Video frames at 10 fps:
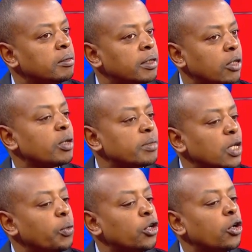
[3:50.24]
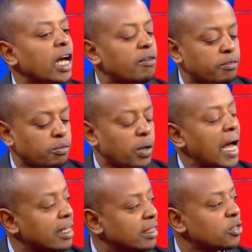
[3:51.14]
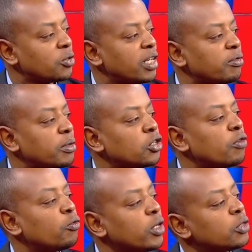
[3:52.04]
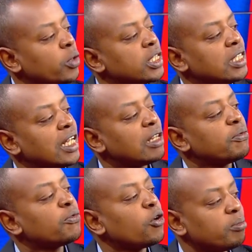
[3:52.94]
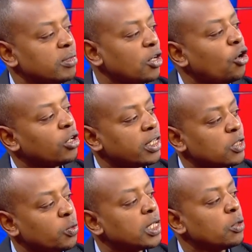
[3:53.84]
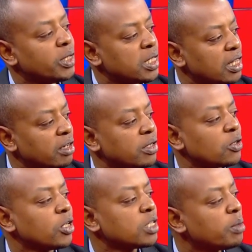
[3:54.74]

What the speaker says: That's what I'm saying. We don't have access to the information of what is that informed all this. We see the results,